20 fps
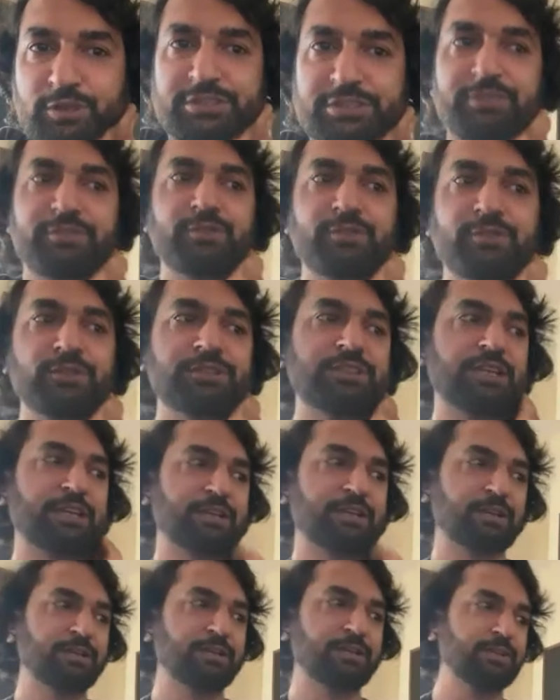course,
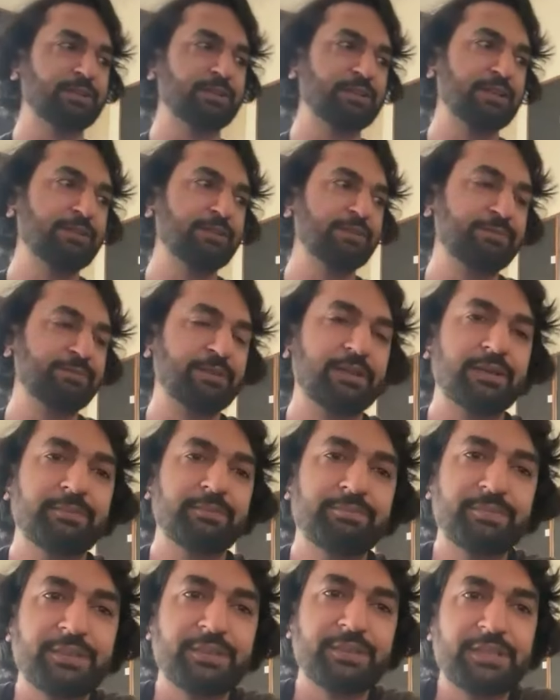like
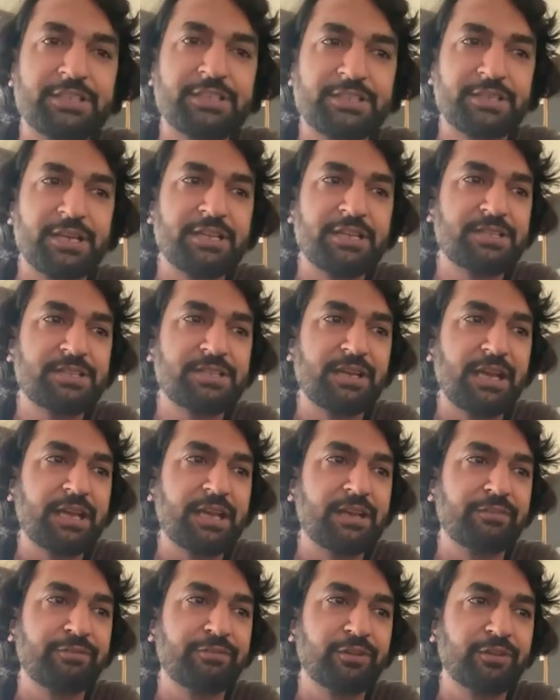
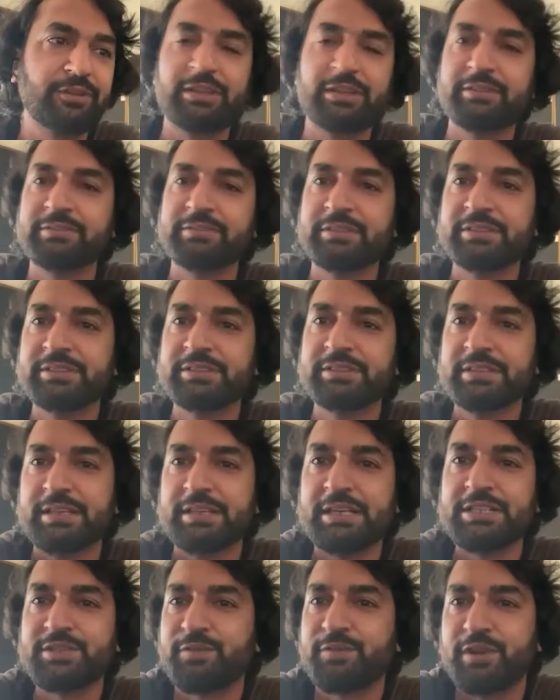
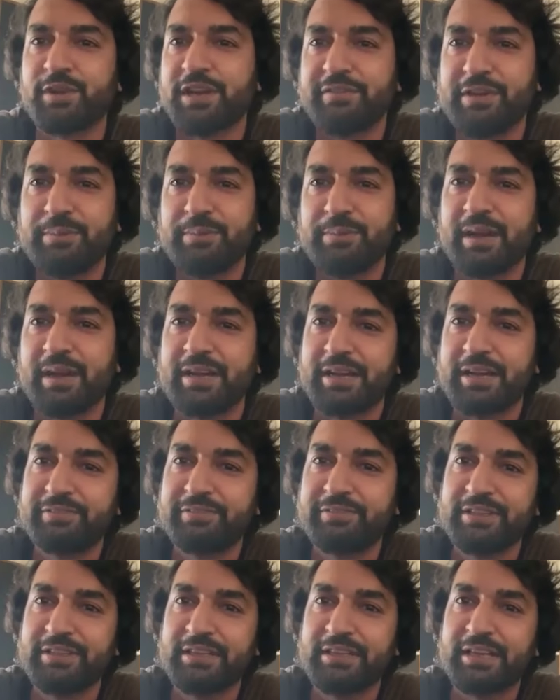it's for every band.
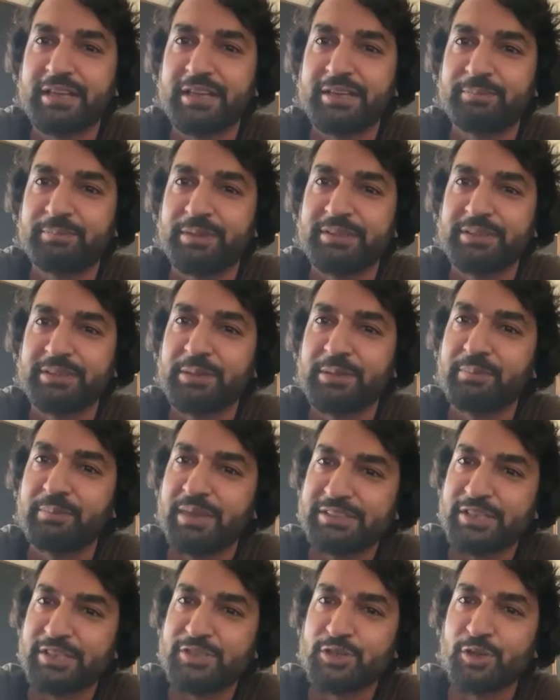I feel like they
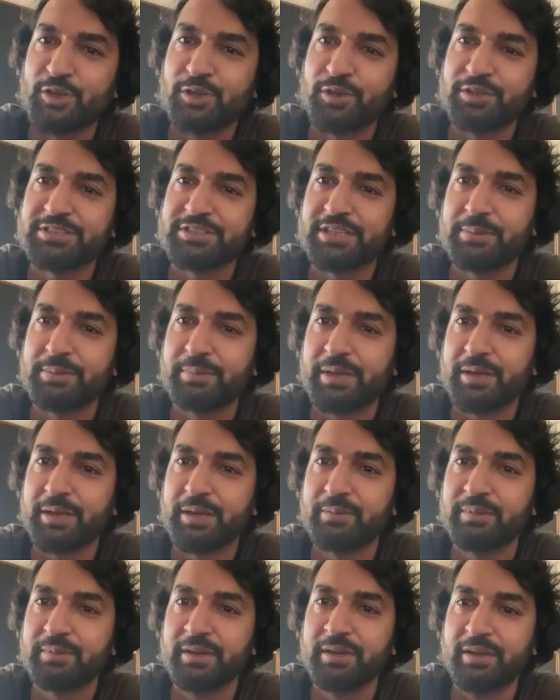make their songs, they
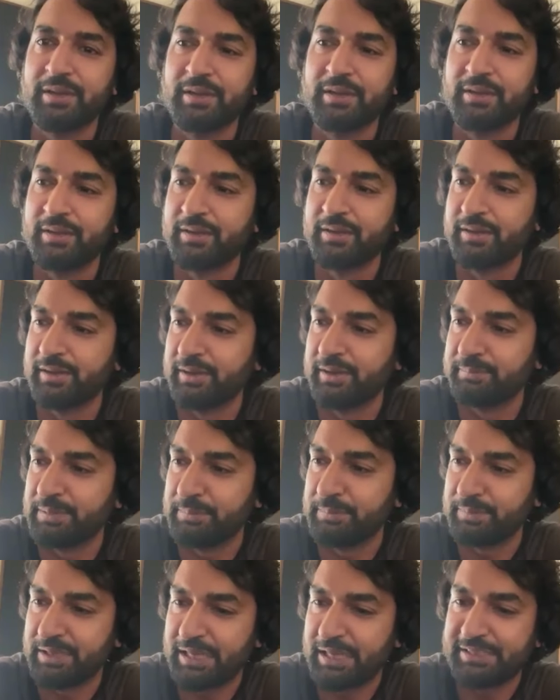become
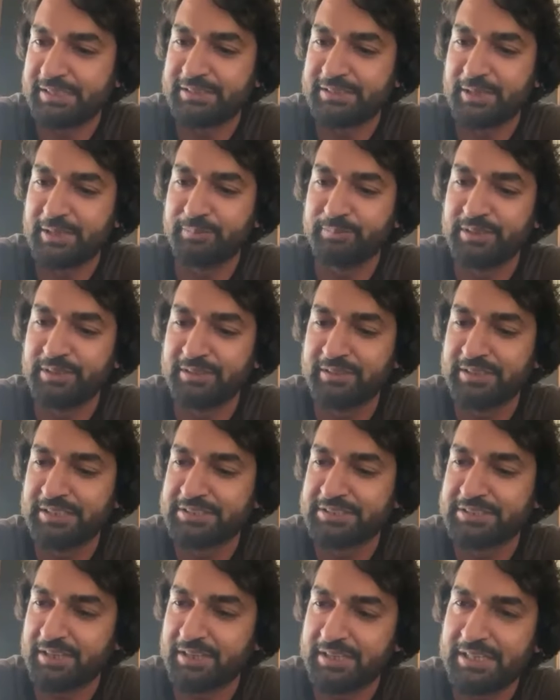people like them, then
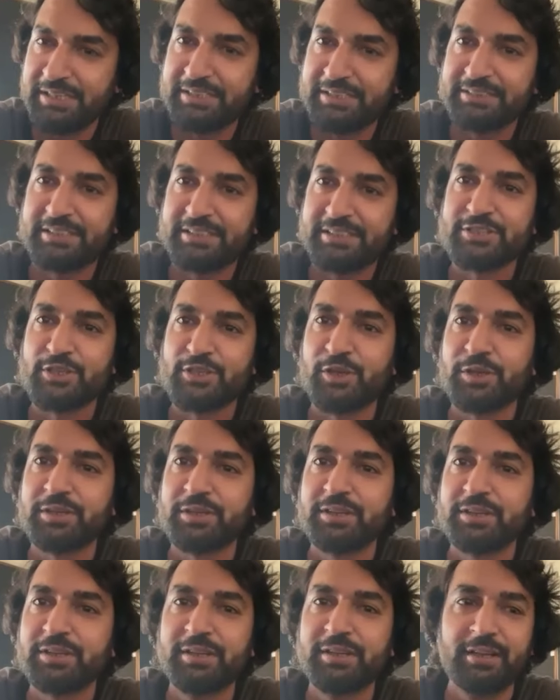they start hating that
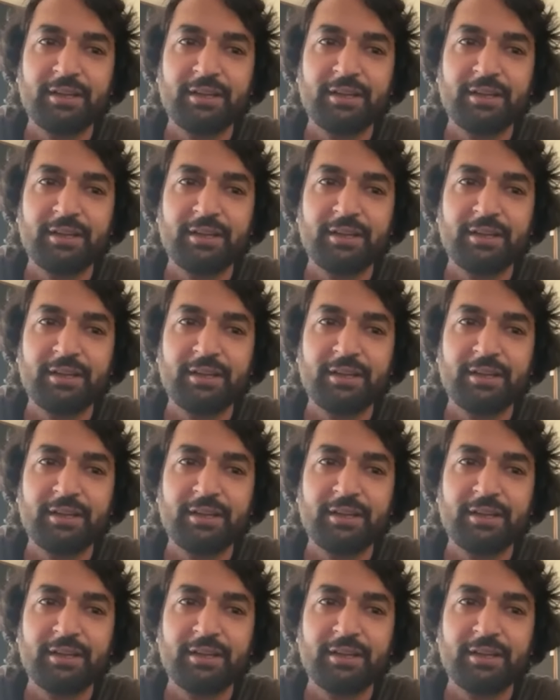song.